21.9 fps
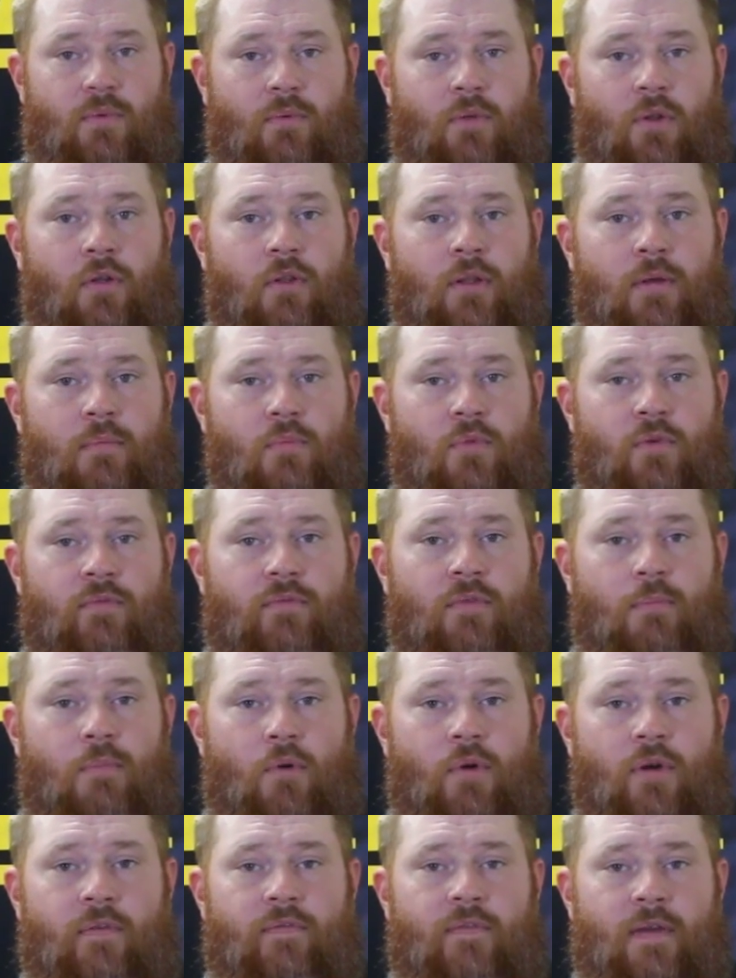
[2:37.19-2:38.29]
will only move the
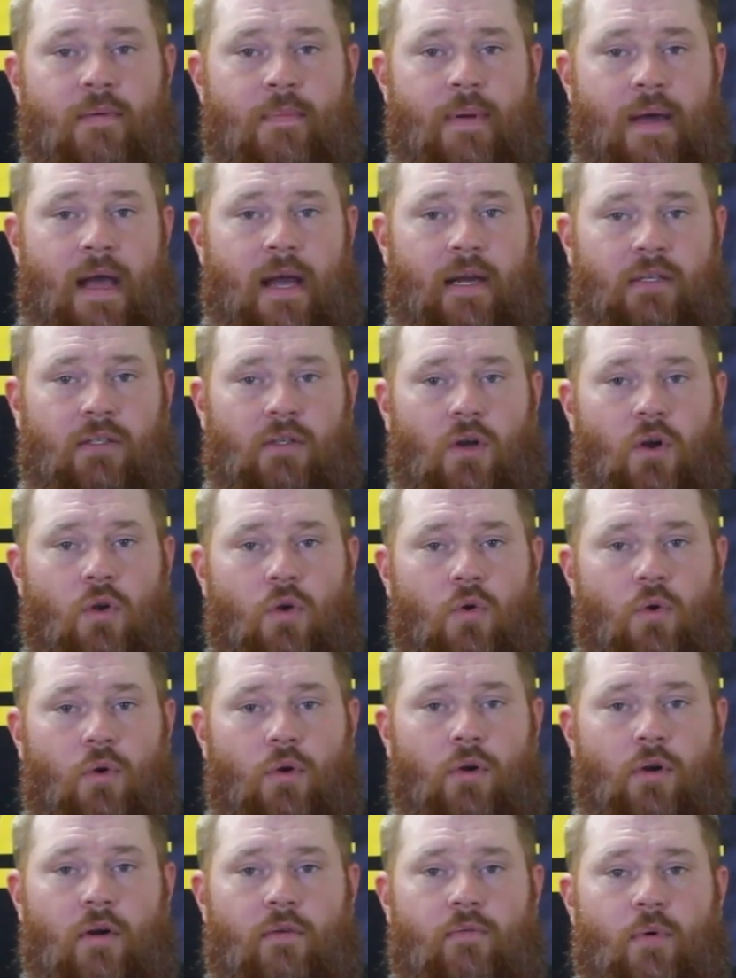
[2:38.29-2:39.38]
point of impact
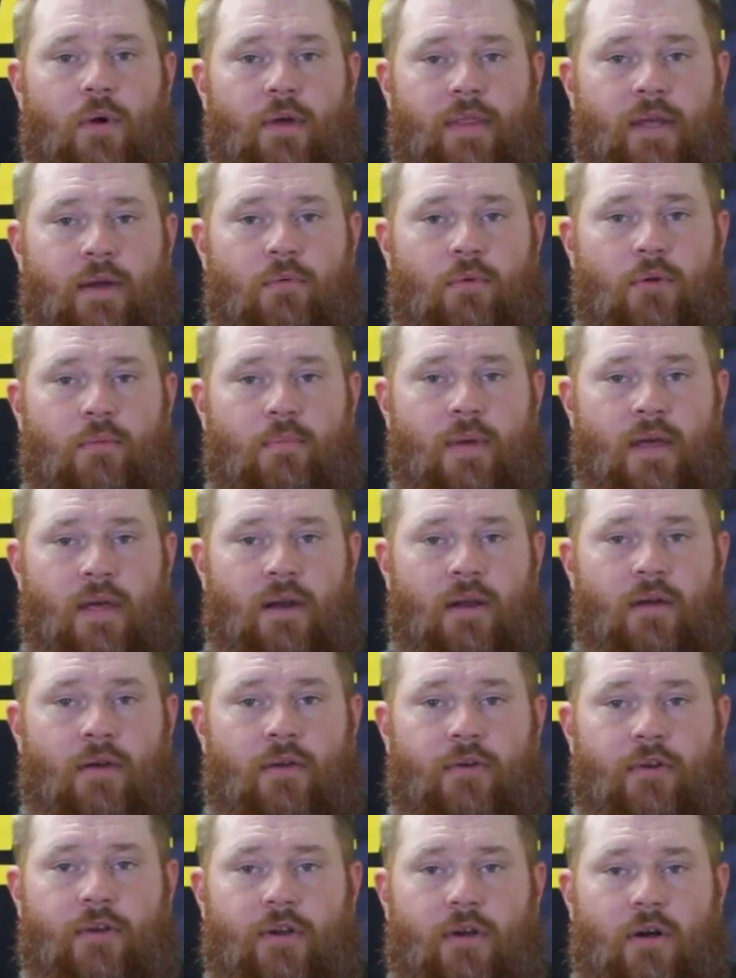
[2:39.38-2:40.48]
1/4 of what they would be at
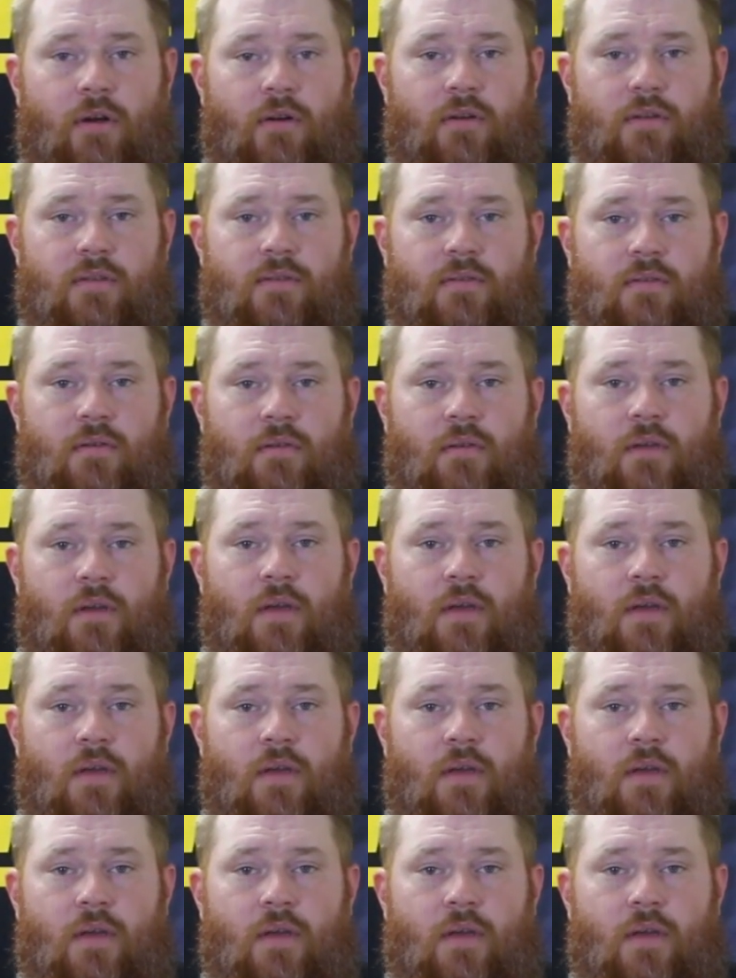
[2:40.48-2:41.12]
100 yards.